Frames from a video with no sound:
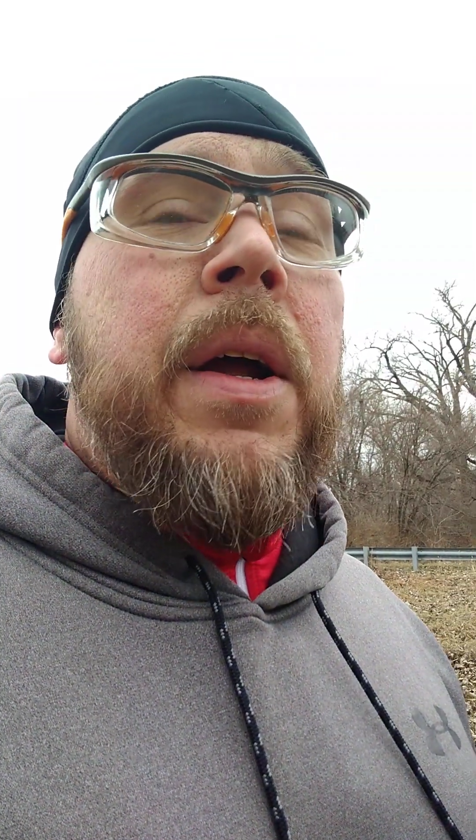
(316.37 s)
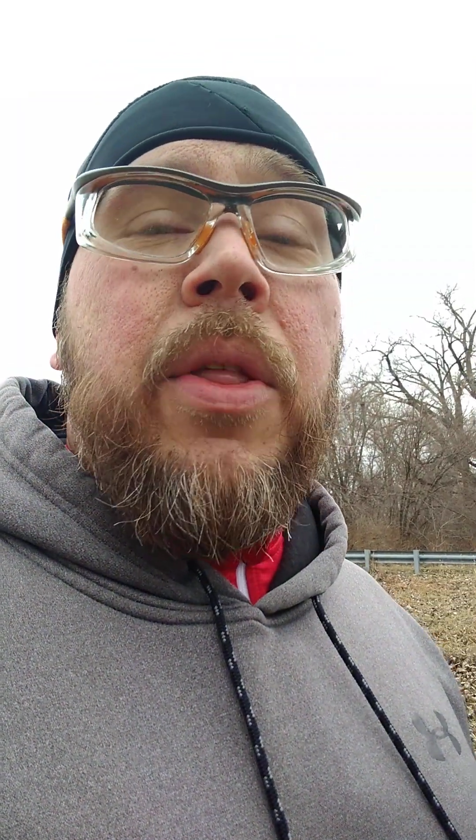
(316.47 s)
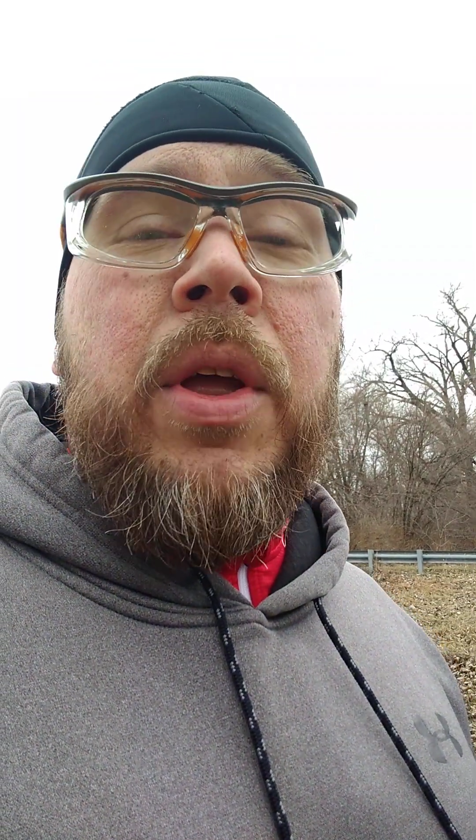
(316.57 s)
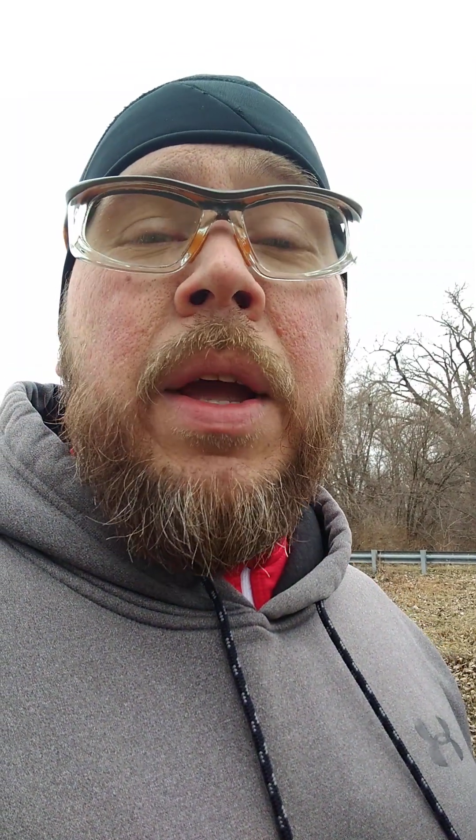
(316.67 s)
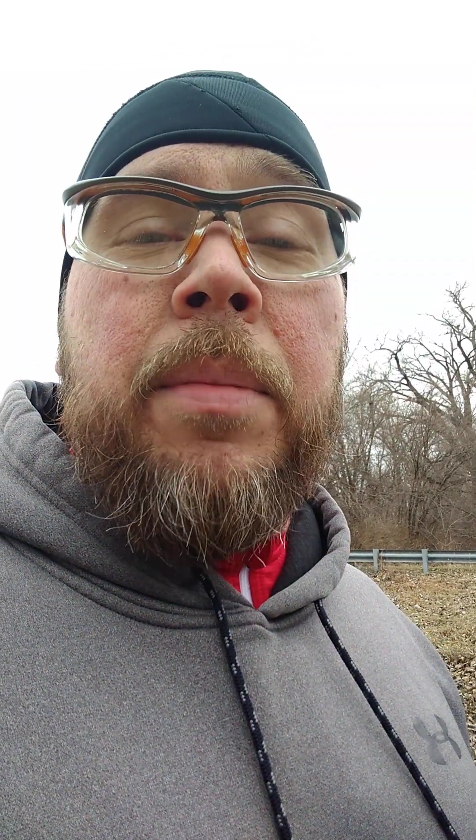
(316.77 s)
I
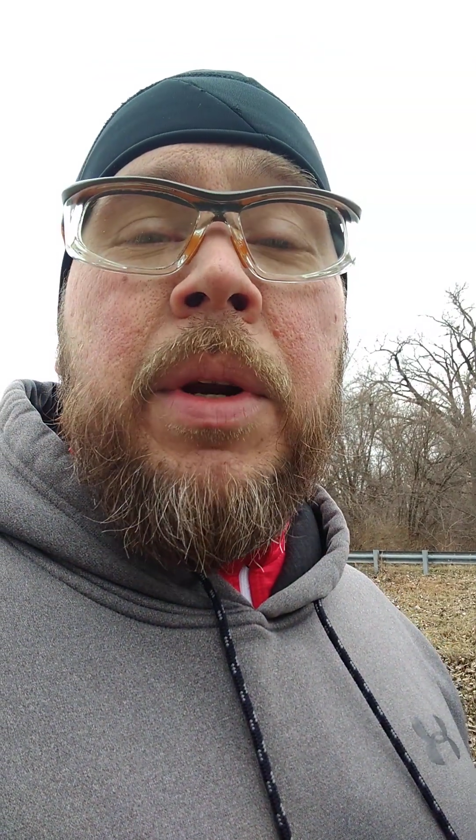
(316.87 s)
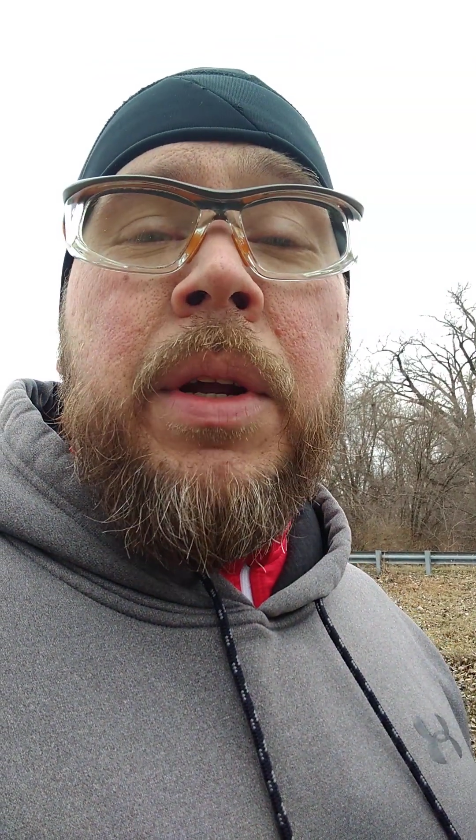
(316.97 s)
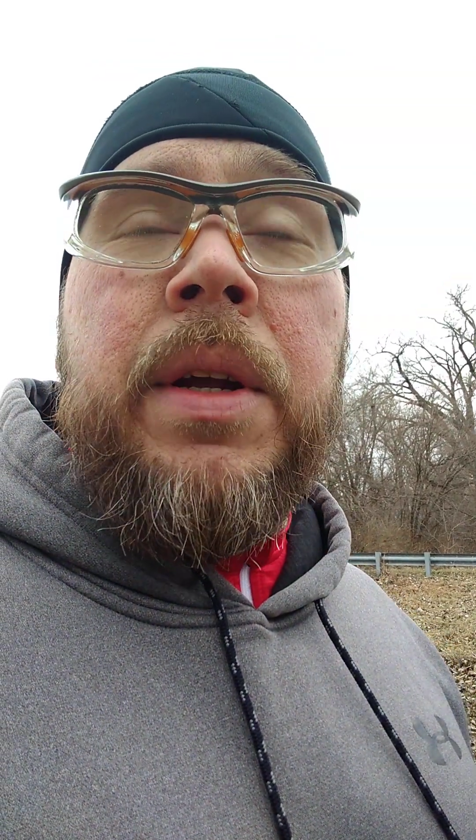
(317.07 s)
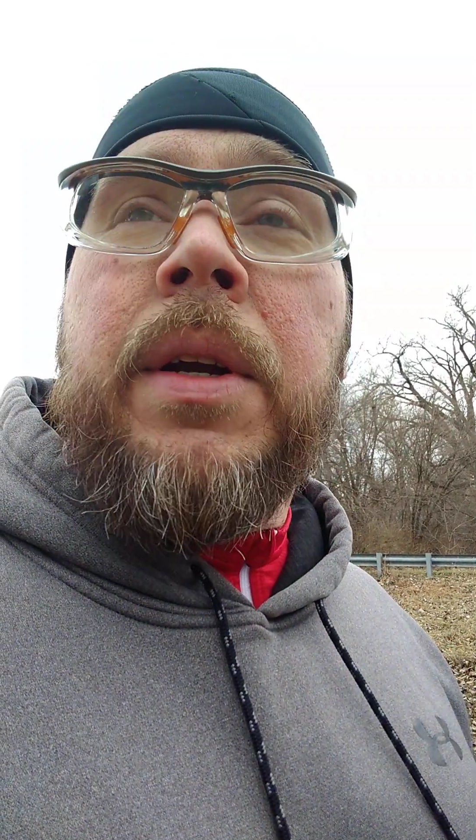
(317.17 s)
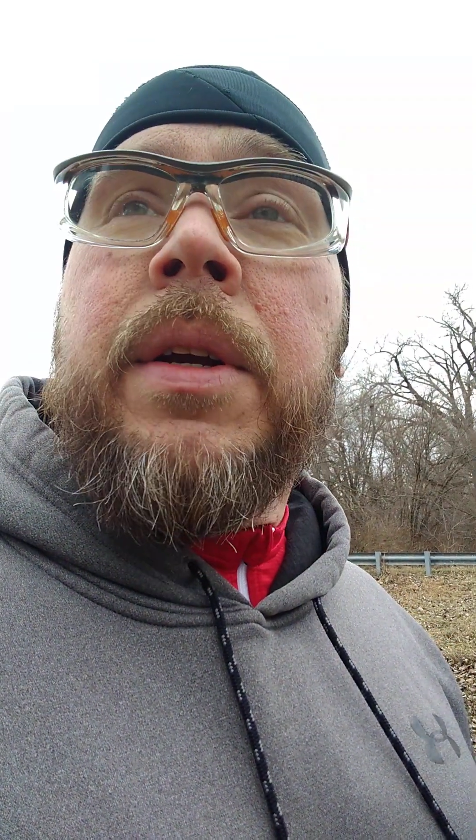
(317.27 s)
think I'm going
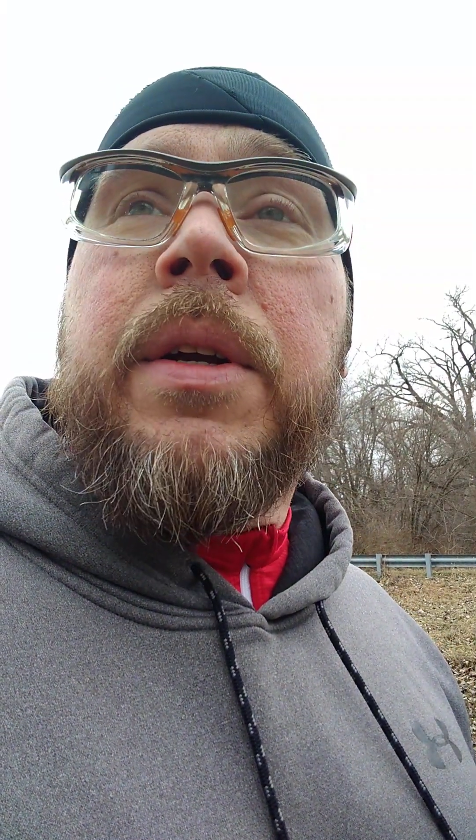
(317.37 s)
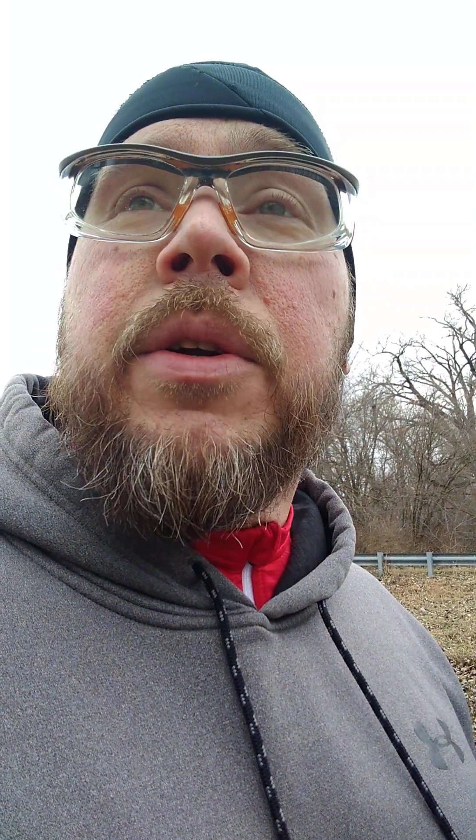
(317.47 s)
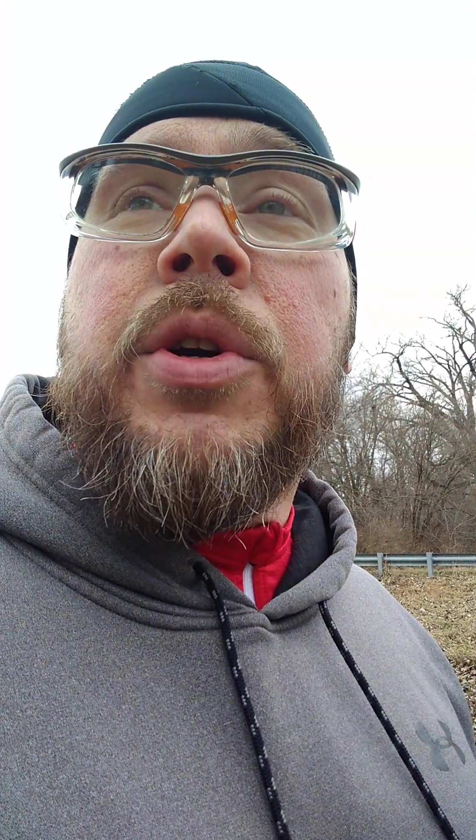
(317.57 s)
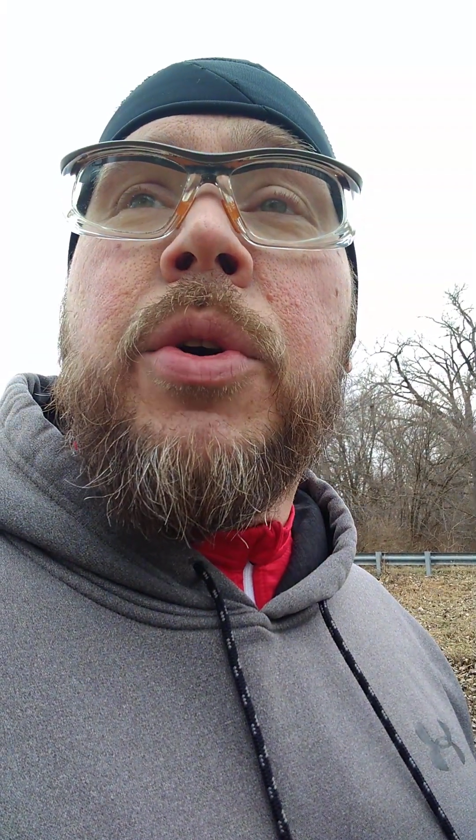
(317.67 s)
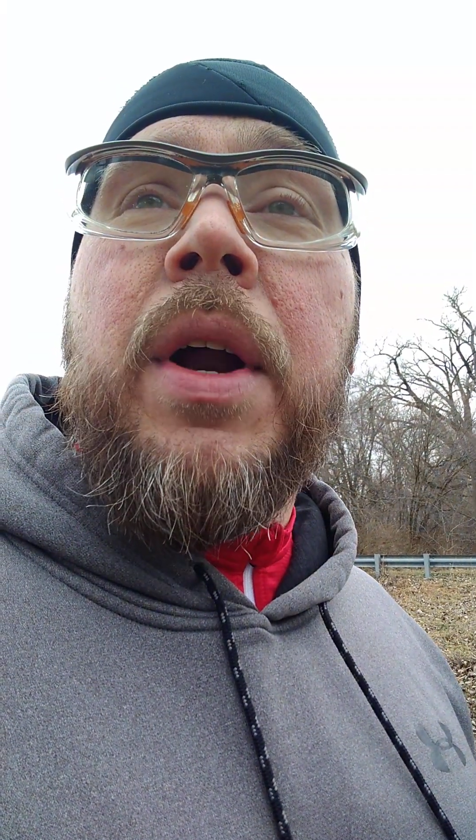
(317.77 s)
to
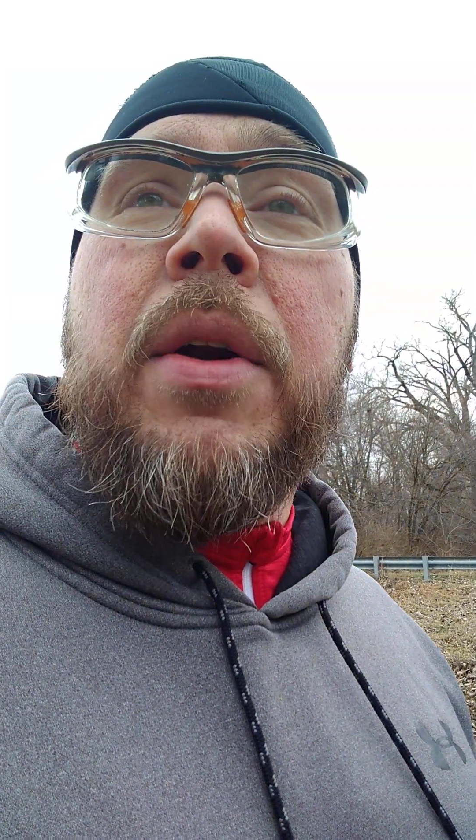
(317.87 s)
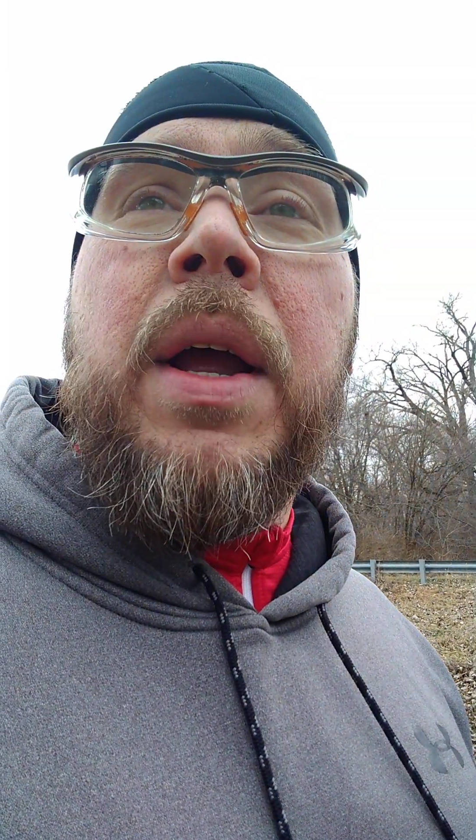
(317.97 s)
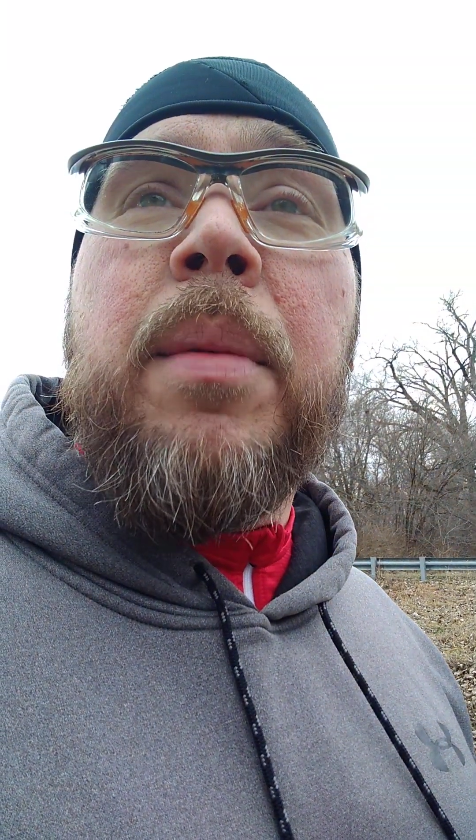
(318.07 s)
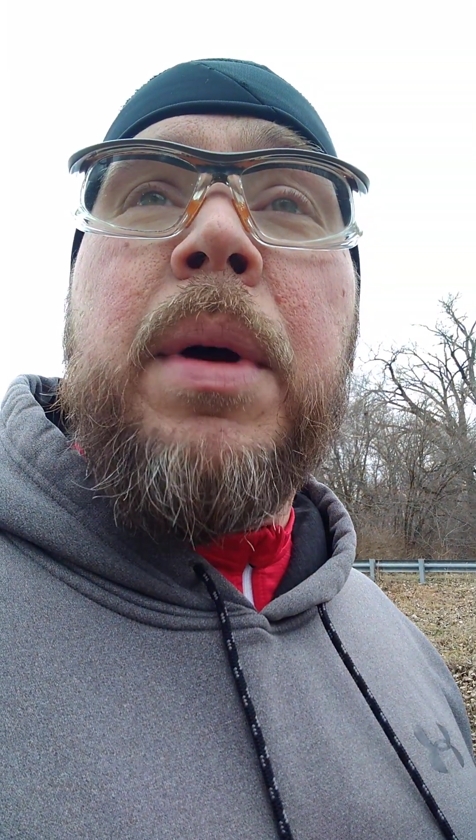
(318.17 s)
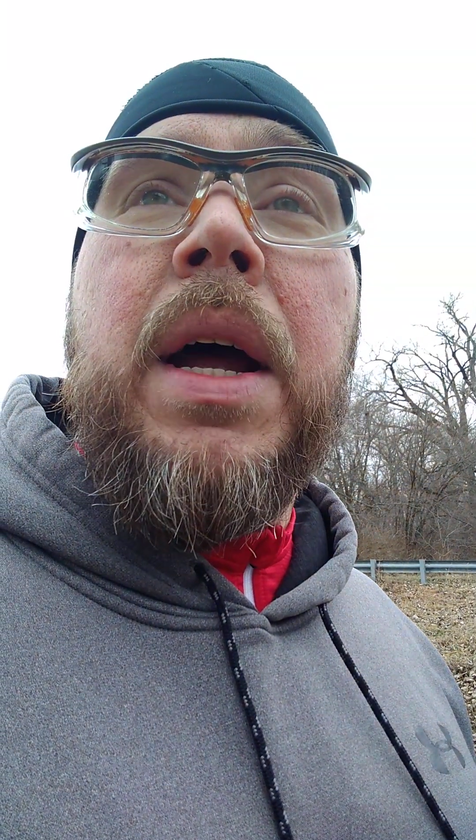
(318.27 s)
turn around
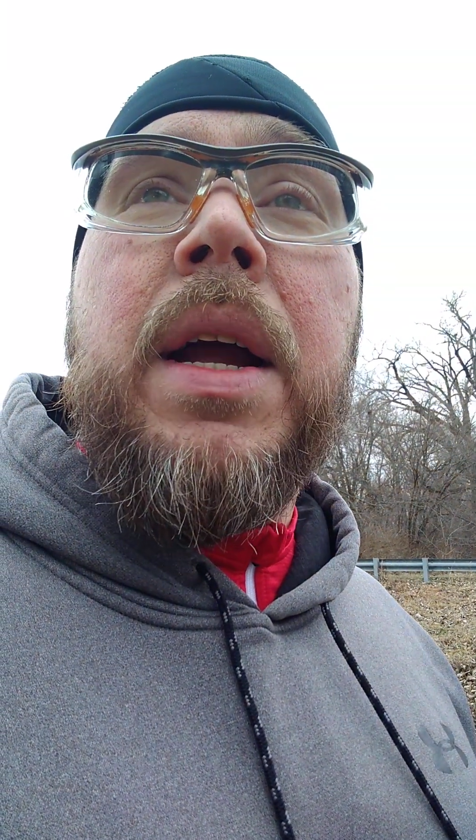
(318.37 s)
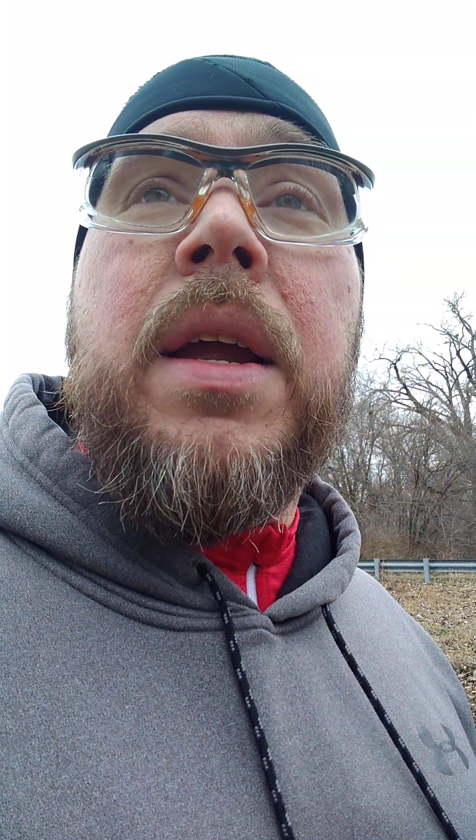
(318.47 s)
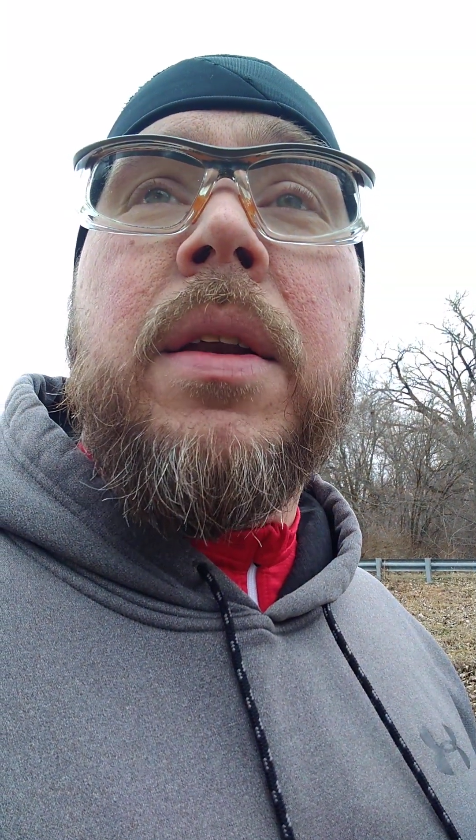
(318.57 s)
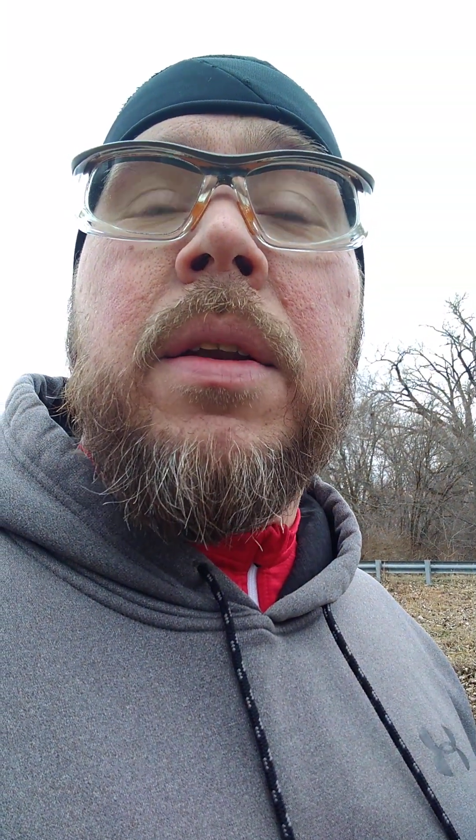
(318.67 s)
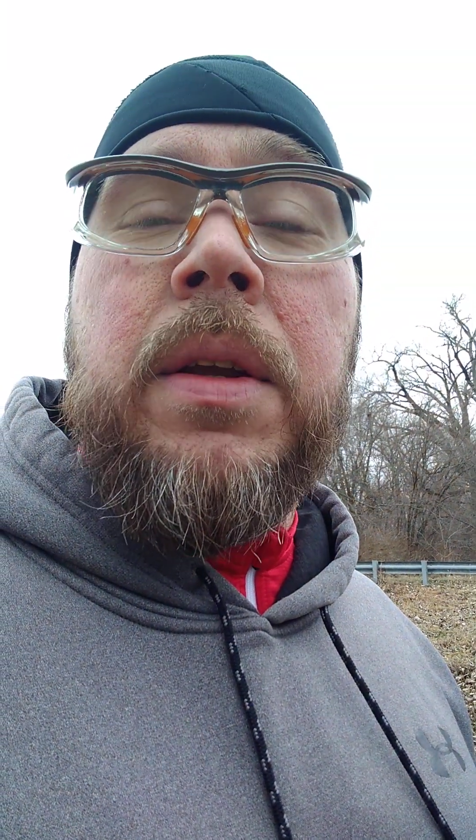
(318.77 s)
and head
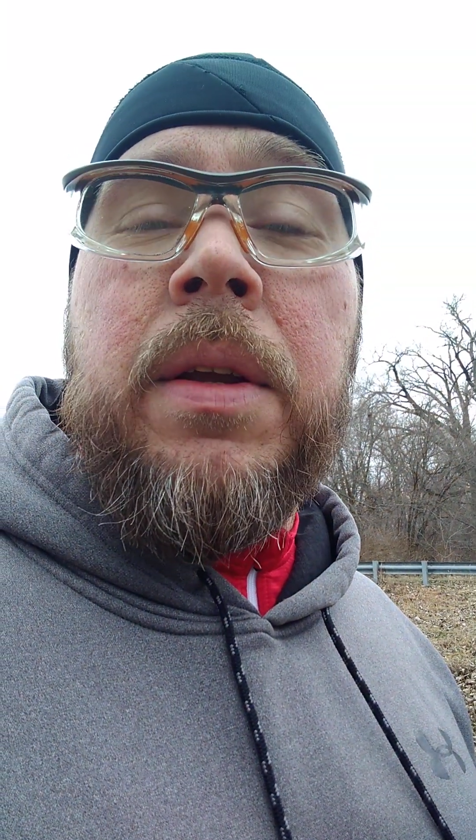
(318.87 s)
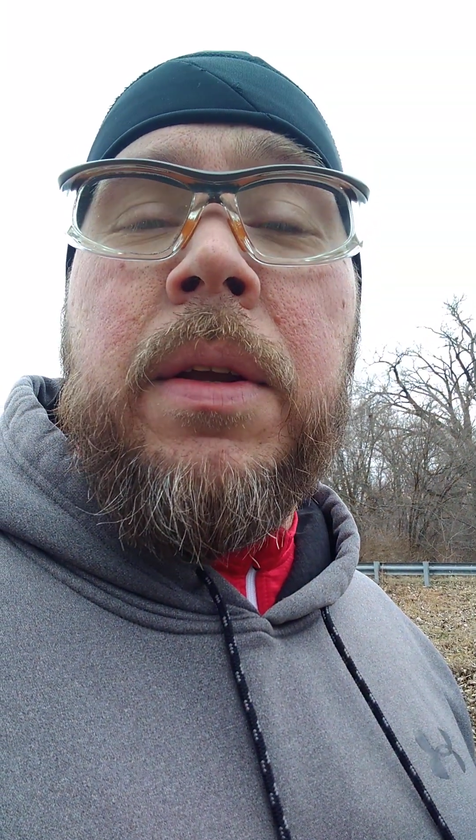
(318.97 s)
back, and